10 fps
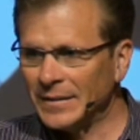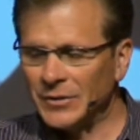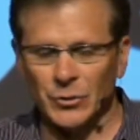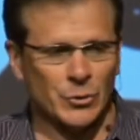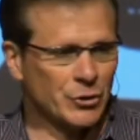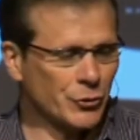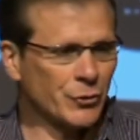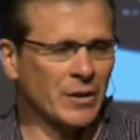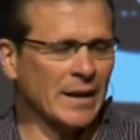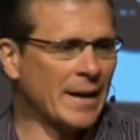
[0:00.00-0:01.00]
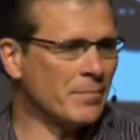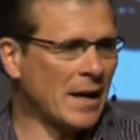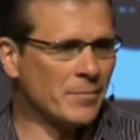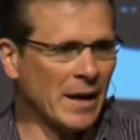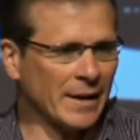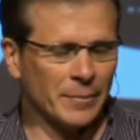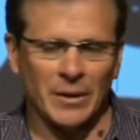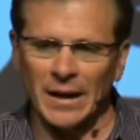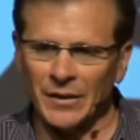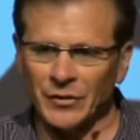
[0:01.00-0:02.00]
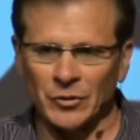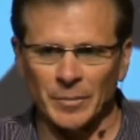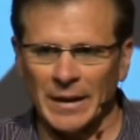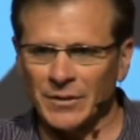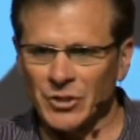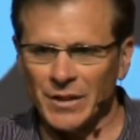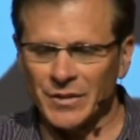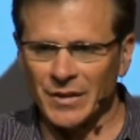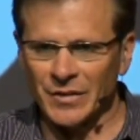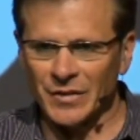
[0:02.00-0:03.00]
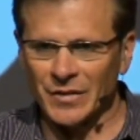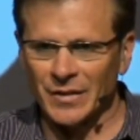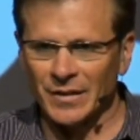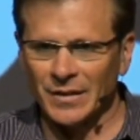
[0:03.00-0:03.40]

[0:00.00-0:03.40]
due to a truth claim made by an apostle or by Jesus,